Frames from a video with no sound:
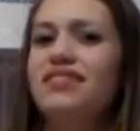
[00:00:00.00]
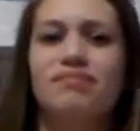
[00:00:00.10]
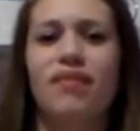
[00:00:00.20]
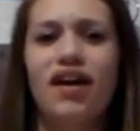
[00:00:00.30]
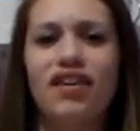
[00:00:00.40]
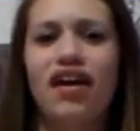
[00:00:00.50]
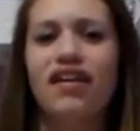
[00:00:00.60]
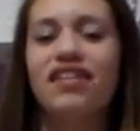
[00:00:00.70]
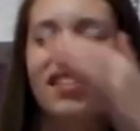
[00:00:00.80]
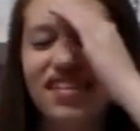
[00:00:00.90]

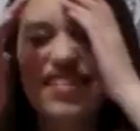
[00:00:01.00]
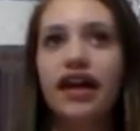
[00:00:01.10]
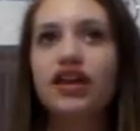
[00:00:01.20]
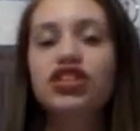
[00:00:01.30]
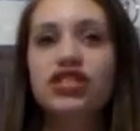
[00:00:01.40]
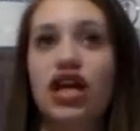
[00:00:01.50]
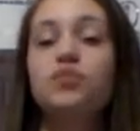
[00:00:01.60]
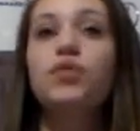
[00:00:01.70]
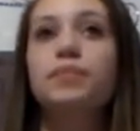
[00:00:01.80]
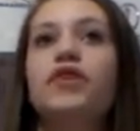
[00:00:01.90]
Mother! I got changed. I
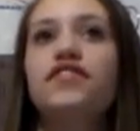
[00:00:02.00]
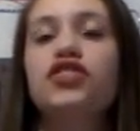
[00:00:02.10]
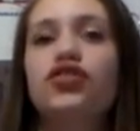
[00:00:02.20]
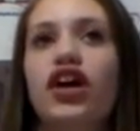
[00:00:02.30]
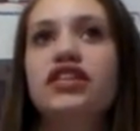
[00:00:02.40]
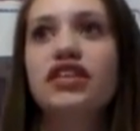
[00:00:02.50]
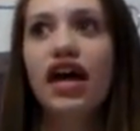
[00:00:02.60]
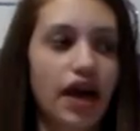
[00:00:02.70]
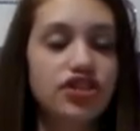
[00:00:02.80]
ripped off the dress.